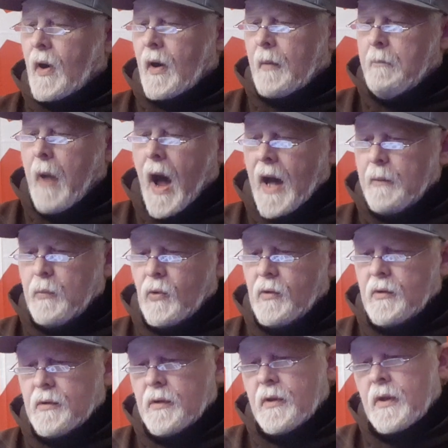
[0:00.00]
a
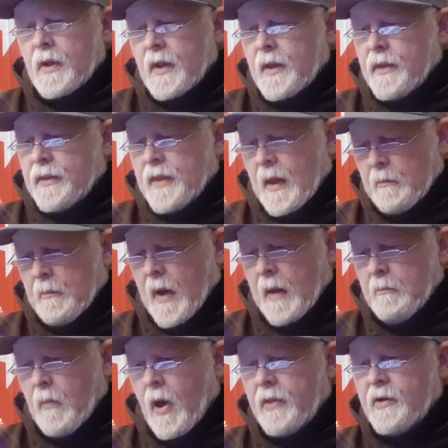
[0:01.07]
Bible that my
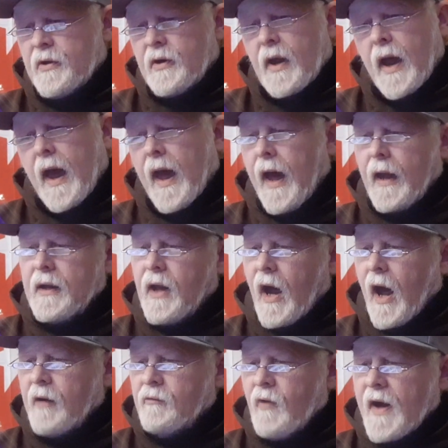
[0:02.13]
mother had,
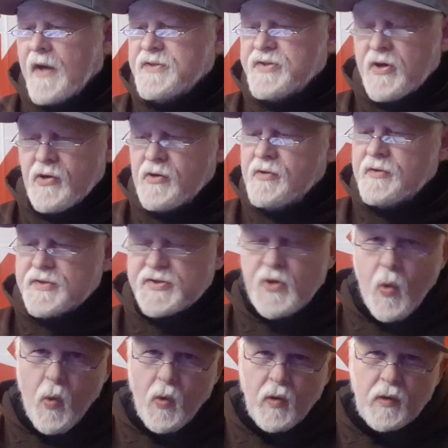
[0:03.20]
God rest her
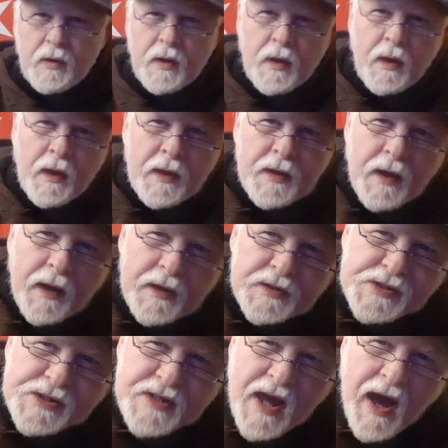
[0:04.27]
soul. Uh,
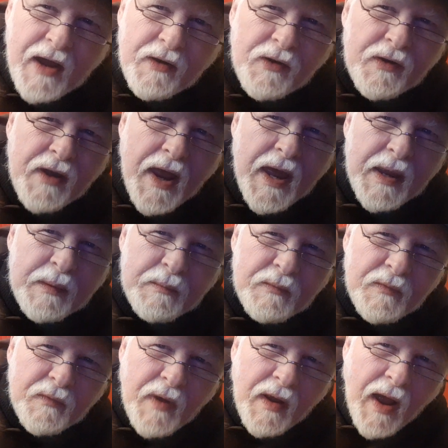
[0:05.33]
she got her
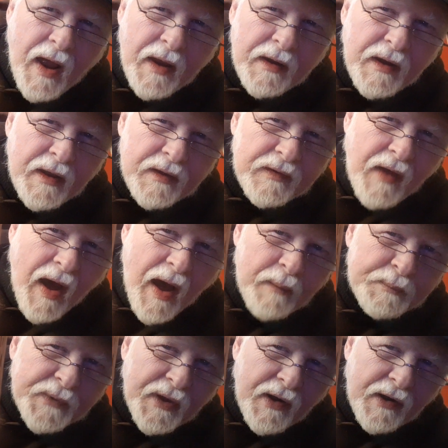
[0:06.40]
name on the top
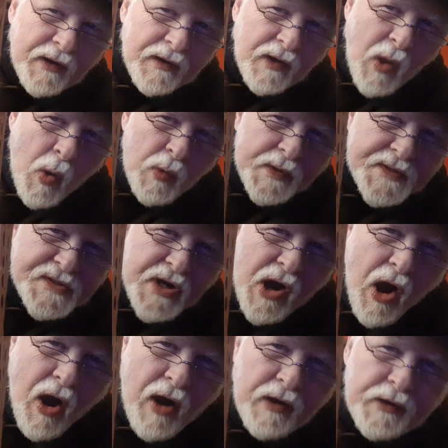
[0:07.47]
there, Lois
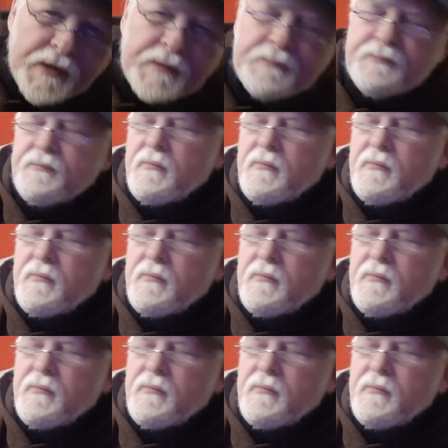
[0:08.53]
Carter.